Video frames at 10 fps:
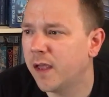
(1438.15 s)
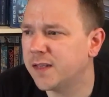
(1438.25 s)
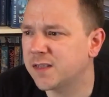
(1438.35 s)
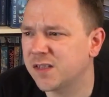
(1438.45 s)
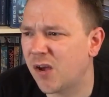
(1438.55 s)

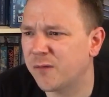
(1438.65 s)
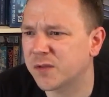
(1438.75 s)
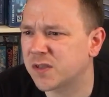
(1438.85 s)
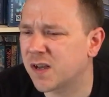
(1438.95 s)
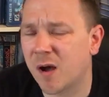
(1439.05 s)
It's
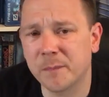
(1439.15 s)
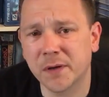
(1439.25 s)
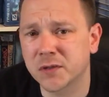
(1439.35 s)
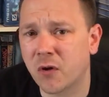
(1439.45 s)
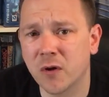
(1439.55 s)
surfaced a
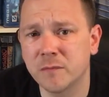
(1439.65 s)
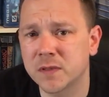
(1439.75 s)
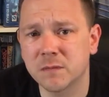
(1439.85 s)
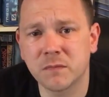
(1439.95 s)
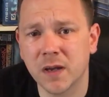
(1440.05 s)
couple of
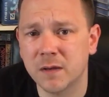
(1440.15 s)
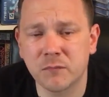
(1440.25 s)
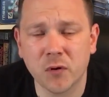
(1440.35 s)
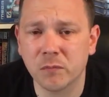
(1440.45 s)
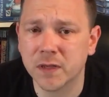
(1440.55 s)
times in
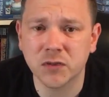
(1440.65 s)
probably